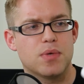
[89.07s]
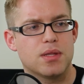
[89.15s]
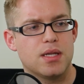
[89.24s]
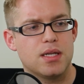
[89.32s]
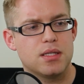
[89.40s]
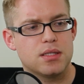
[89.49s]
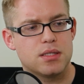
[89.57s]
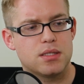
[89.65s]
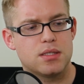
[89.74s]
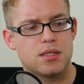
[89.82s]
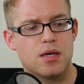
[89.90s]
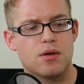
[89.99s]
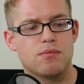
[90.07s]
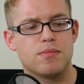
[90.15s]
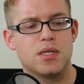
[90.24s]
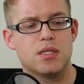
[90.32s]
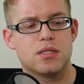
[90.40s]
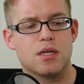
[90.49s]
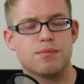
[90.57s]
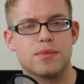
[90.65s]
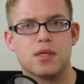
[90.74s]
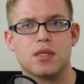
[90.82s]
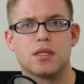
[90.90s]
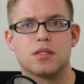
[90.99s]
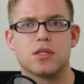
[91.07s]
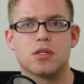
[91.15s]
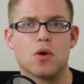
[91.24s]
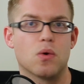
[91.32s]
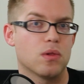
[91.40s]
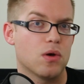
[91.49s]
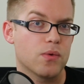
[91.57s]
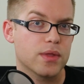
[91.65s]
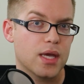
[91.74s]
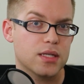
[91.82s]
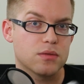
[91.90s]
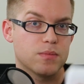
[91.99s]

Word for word: but they didn't sell me something to go along with that.